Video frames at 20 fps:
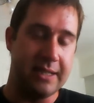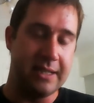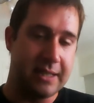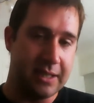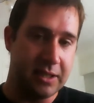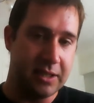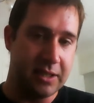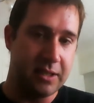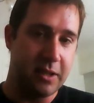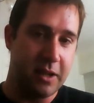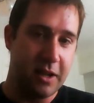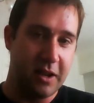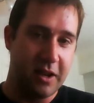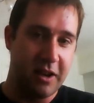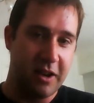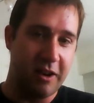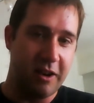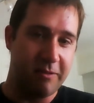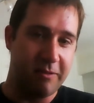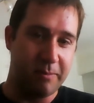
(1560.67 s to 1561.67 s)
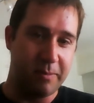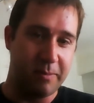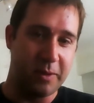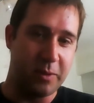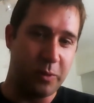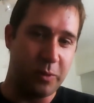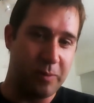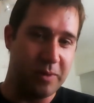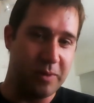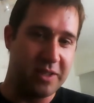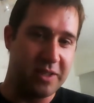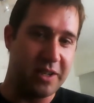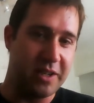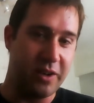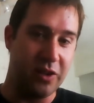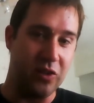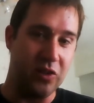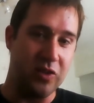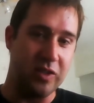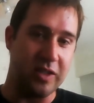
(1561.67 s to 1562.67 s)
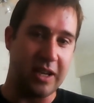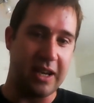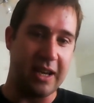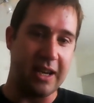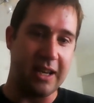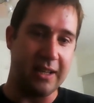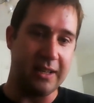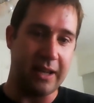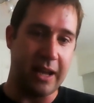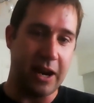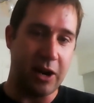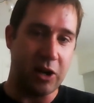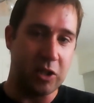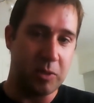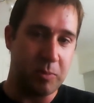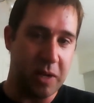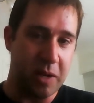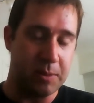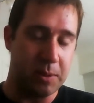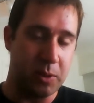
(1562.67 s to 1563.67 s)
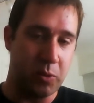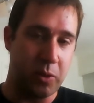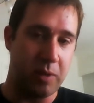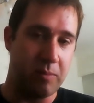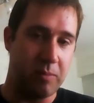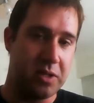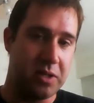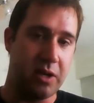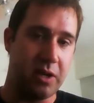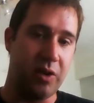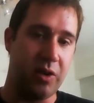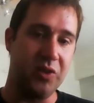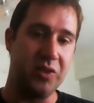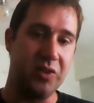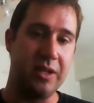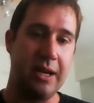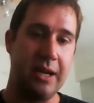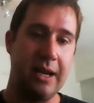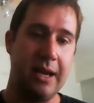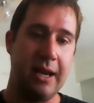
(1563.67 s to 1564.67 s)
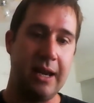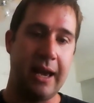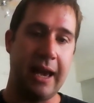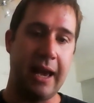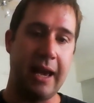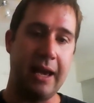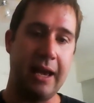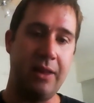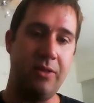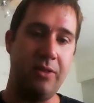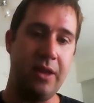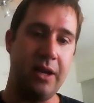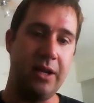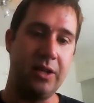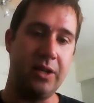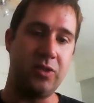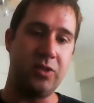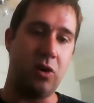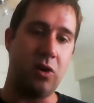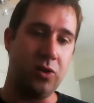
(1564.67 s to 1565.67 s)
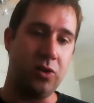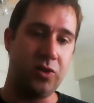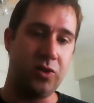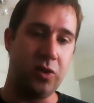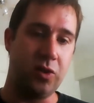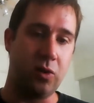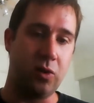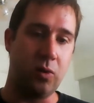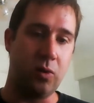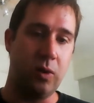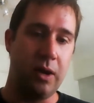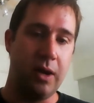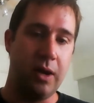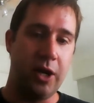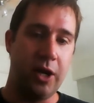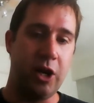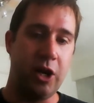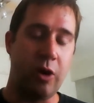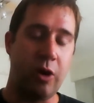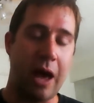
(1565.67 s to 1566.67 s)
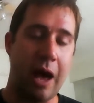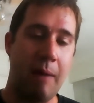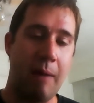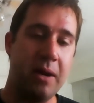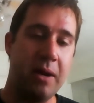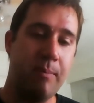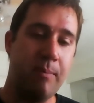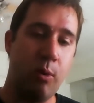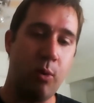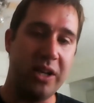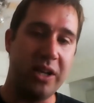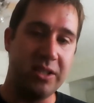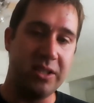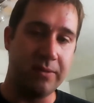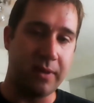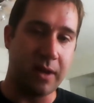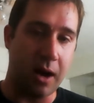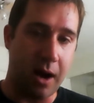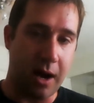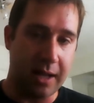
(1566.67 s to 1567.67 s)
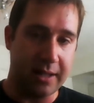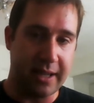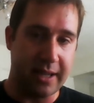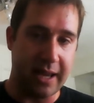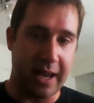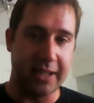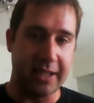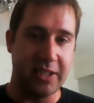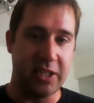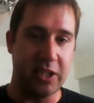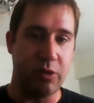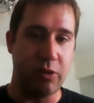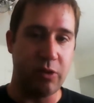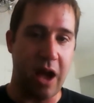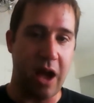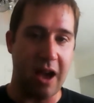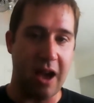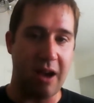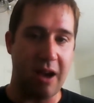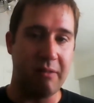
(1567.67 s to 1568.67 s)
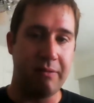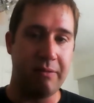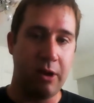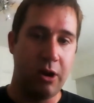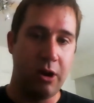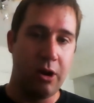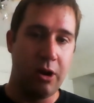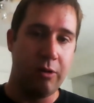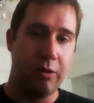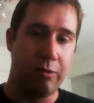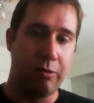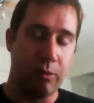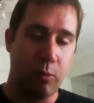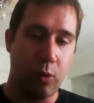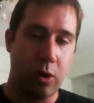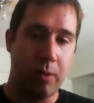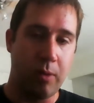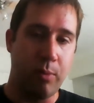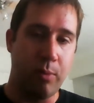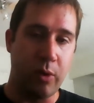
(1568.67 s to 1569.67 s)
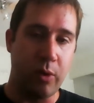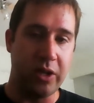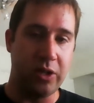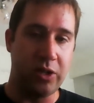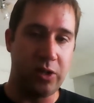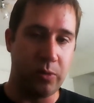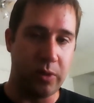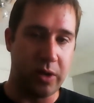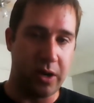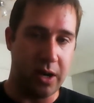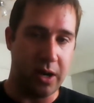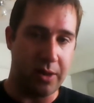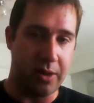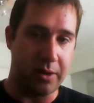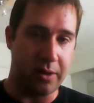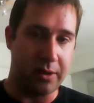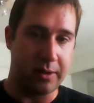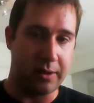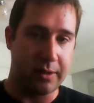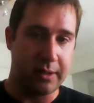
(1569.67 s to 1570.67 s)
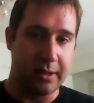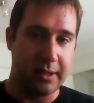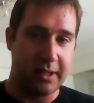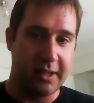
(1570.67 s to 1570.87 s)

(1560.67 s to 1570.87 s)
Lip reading: distance between materials and airspace between materials, and then it's also how many points of contact do you have from one point to another,